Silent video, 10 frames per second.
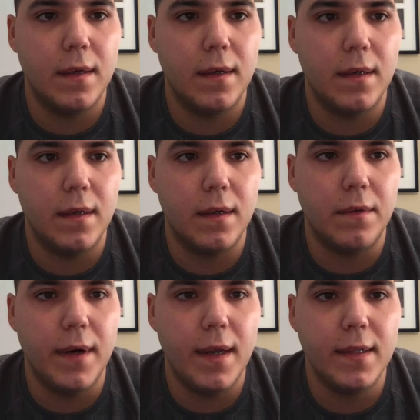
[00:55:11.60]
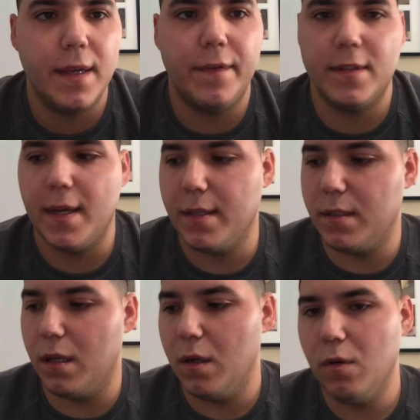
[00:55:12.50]
All right, give it a second
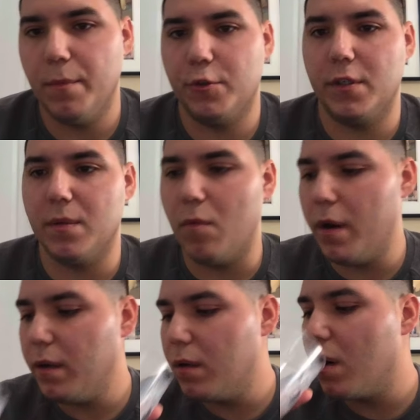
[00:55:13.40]
to load and drink some water.